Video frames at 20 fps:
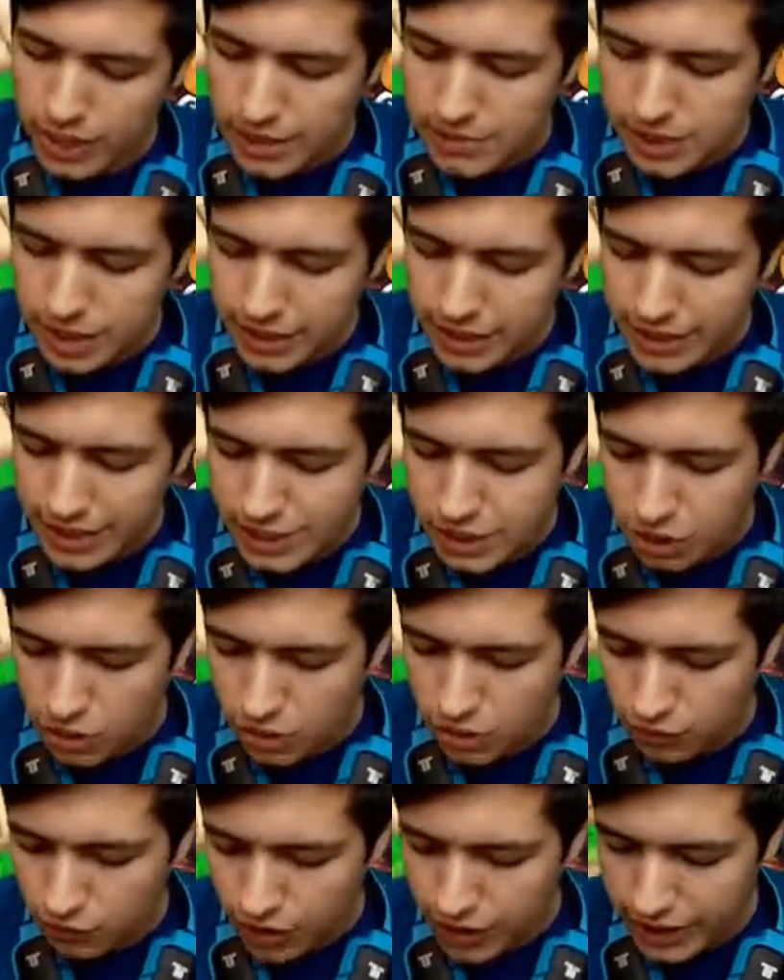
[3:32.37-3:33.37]
on games like this, you
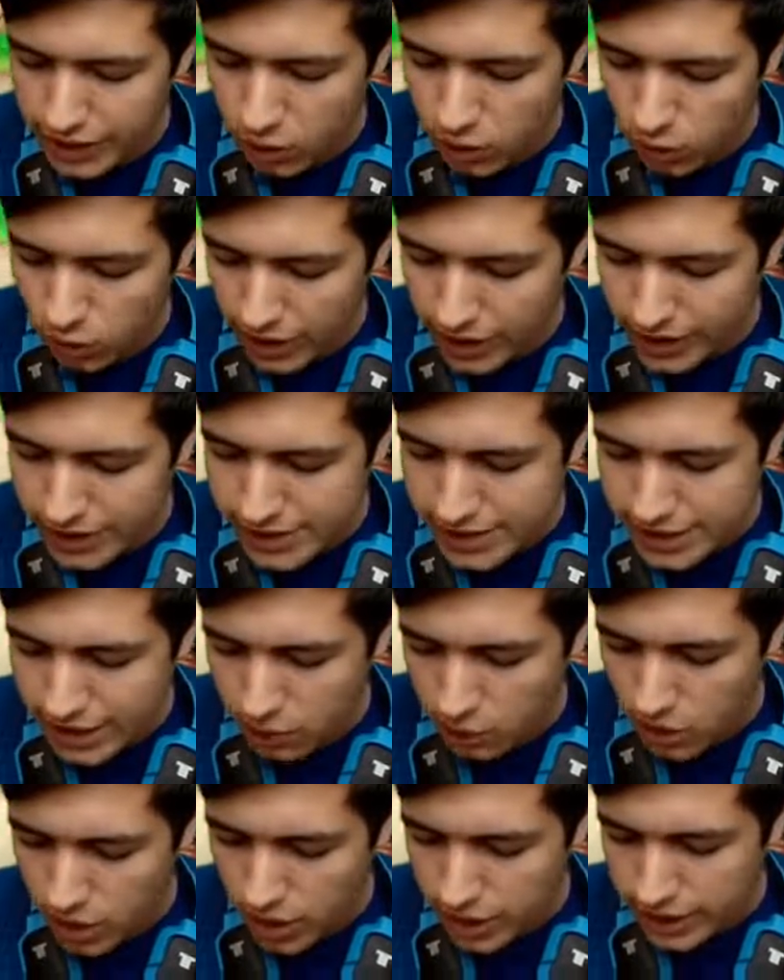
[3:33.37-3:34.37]
can really already see
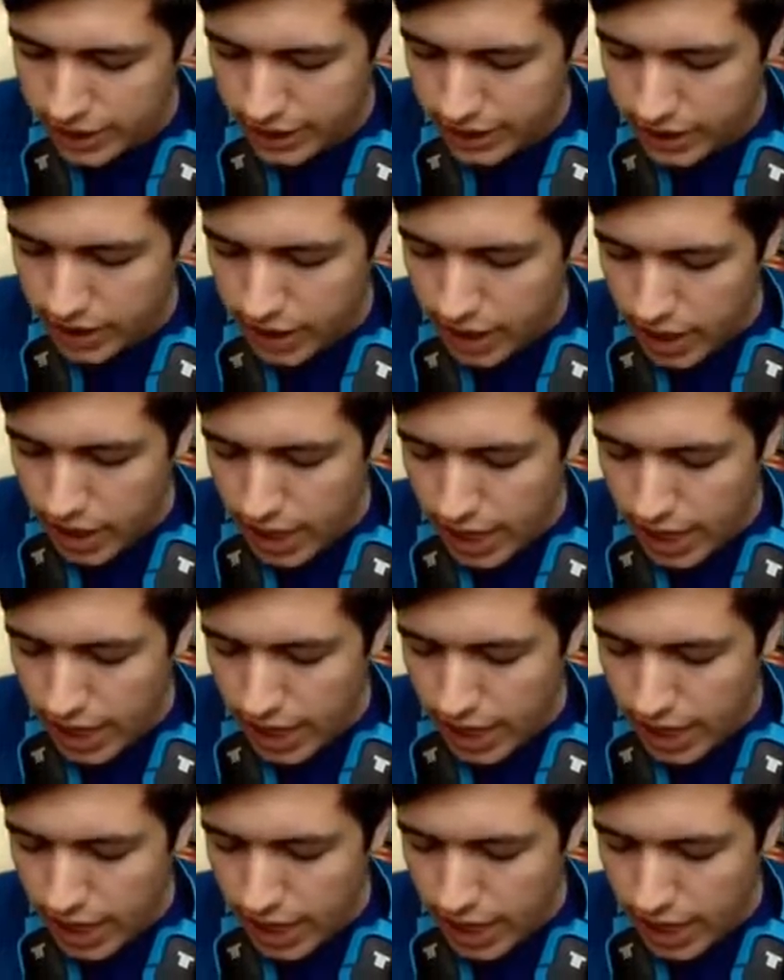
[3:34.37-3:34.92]
it working.